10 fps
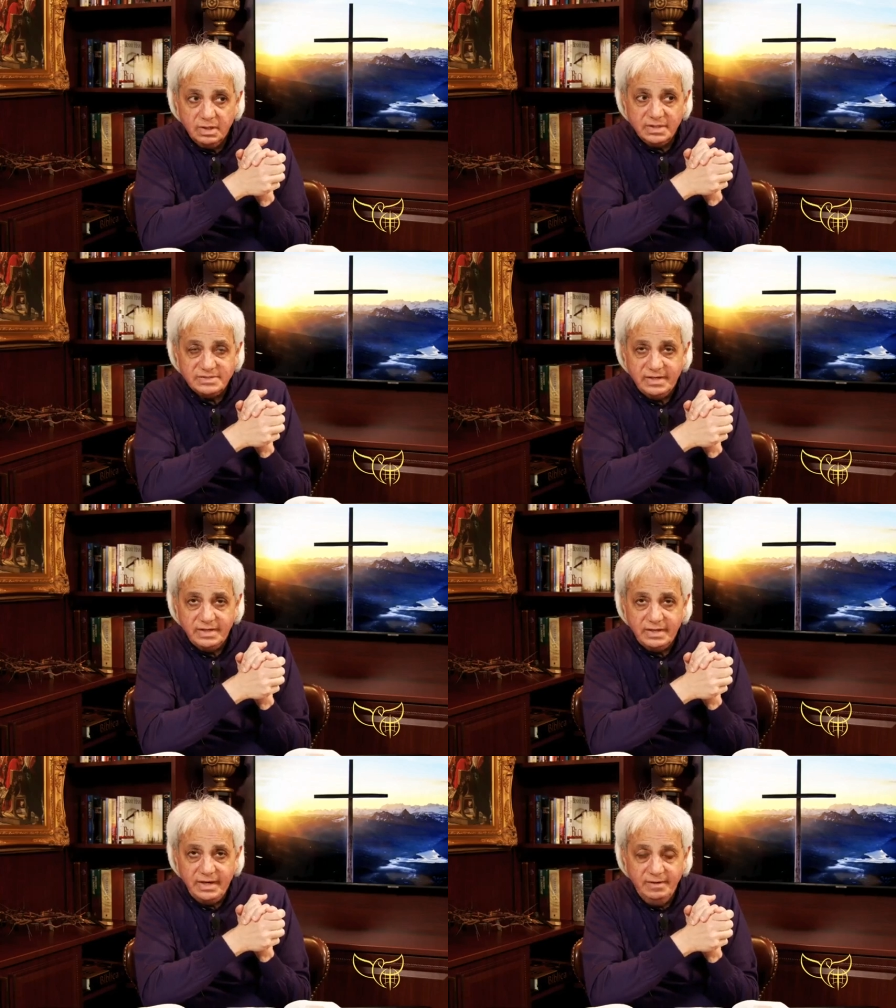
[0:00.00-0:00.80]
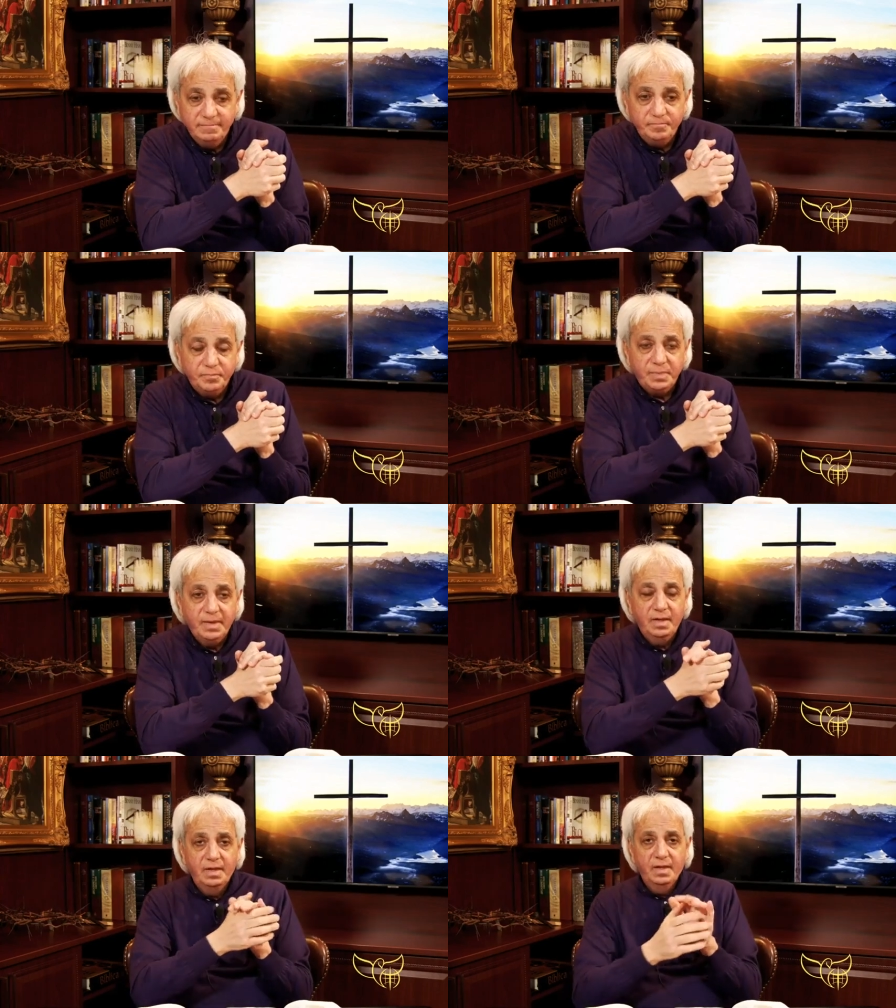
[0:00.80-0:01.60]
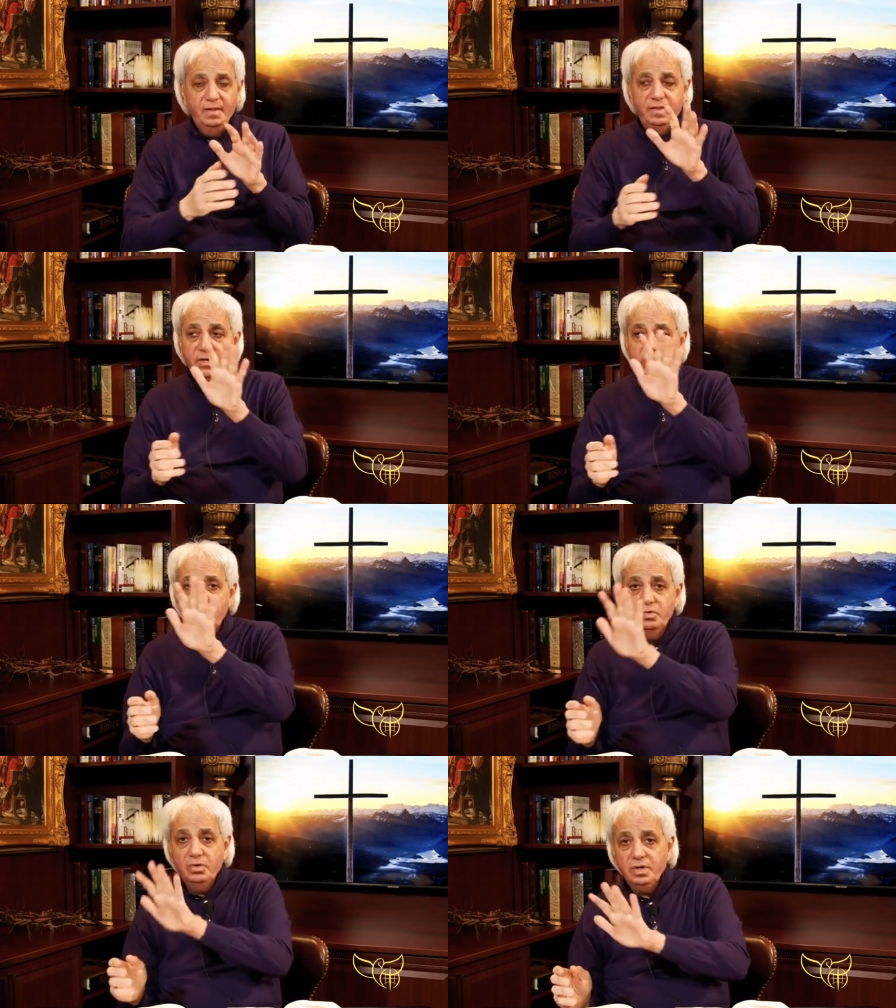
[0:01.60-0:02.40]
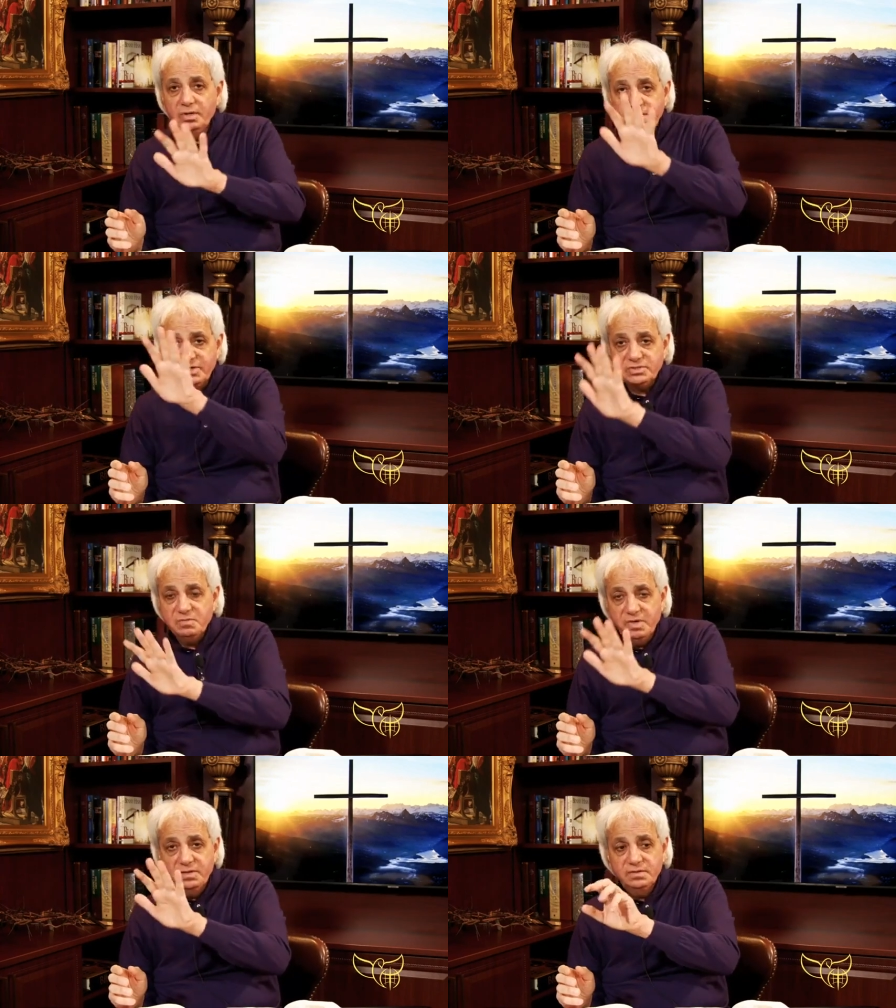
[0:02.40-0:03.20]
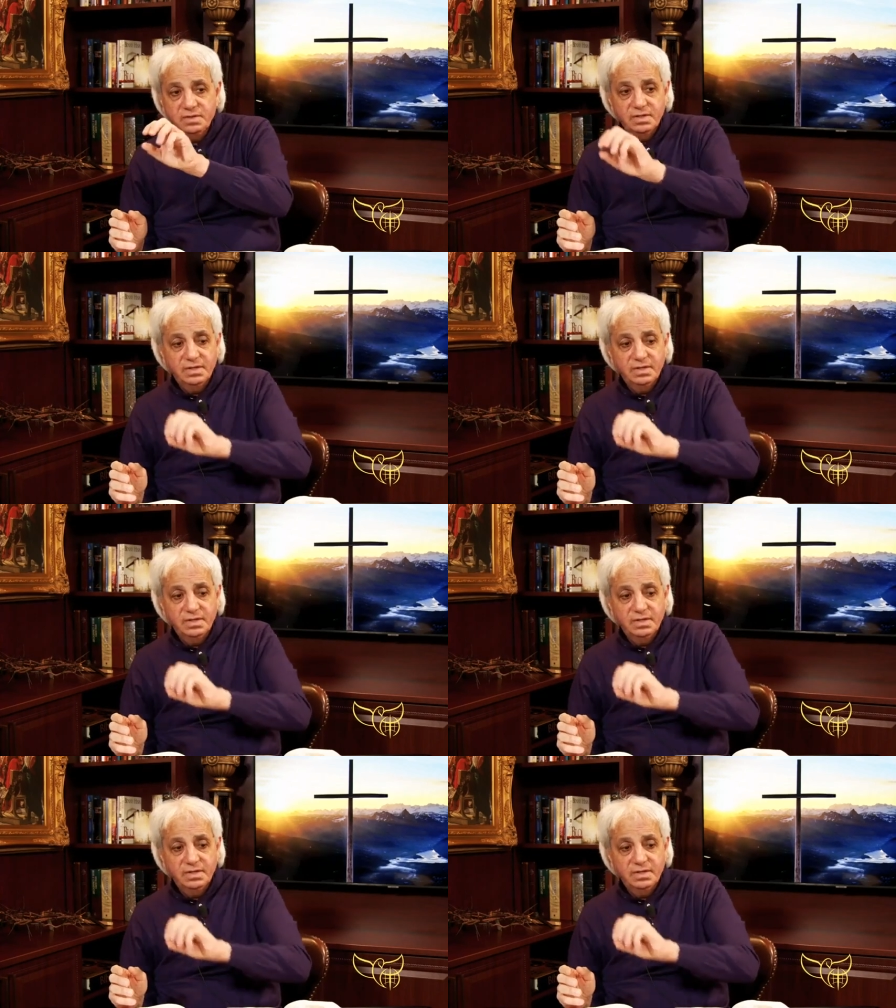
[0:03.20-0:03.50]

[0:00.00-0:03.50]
Can I say it again? The New Testament